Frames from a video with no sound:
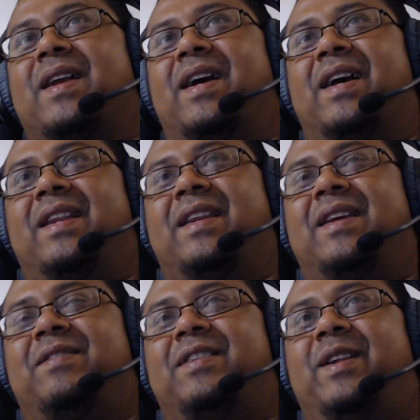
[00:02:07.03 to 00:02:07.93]
I
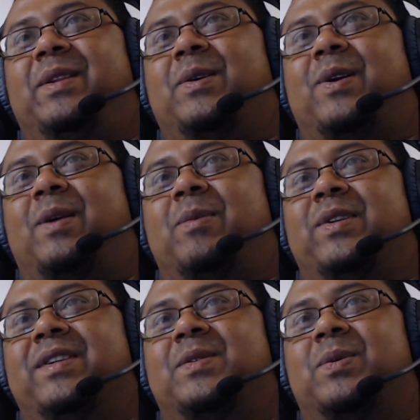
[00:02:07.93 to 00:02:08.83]
never really thought
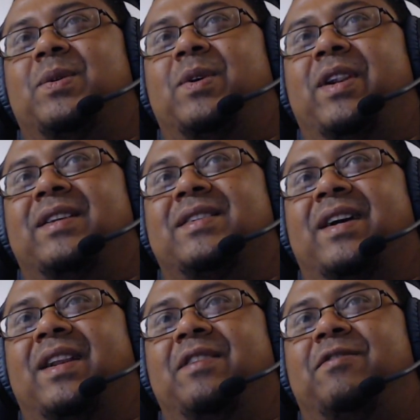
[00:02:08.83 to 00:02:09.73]
about this. What
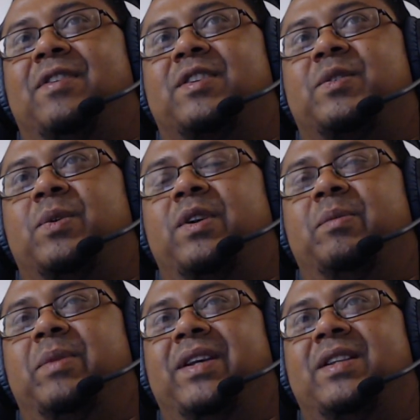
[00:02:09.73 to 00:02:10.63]
exactly first world
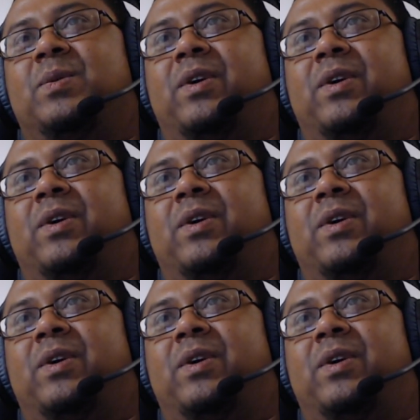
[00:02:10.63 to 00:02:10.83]
means?